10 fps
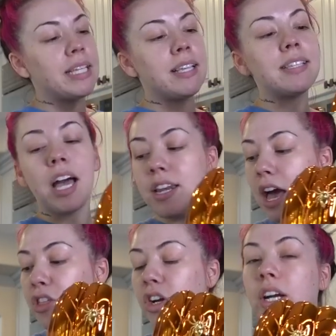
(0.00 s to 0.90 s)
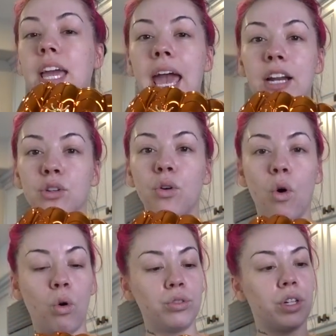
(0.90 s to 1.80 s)
This is another candle
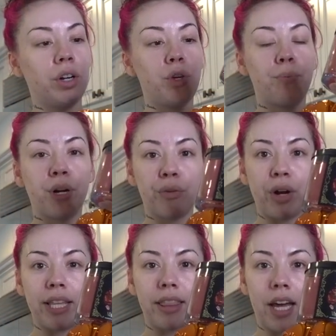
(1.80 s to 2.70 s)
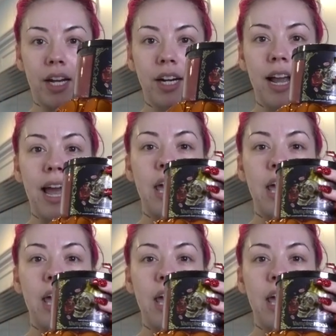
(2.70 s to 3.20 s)
holder. You put it right there.